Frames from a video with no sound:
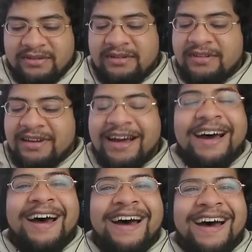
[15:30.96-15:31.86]

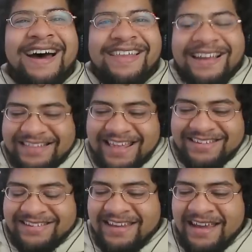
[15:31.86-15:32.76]
Like,
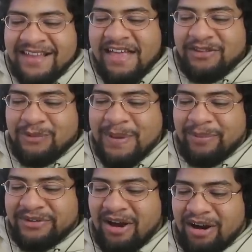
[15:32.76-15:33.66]
that's what
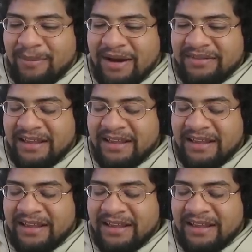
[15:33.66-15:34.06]
people talk about.